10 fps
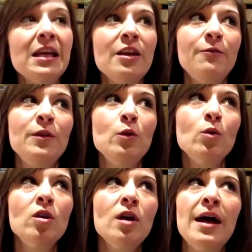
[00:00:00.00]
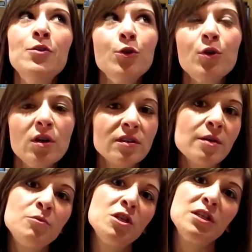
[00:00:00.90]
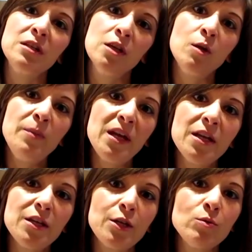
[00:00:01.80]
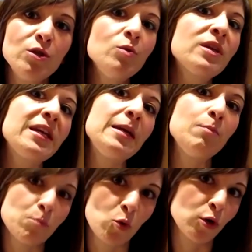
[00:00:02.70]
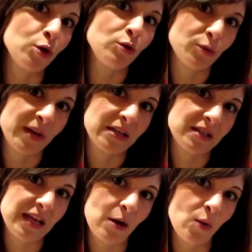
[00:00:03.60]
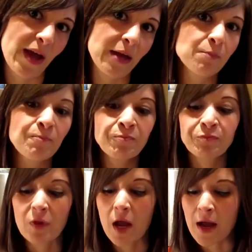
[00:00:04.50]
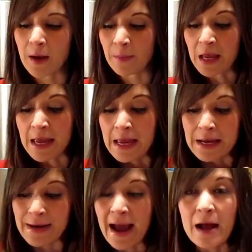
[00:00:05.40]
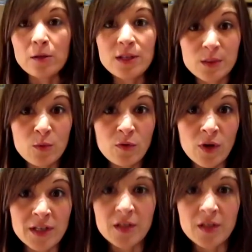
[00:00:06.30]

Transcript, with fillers: if you undercook them just a little bit, you do keep more nutrients that way. Um, now let's move on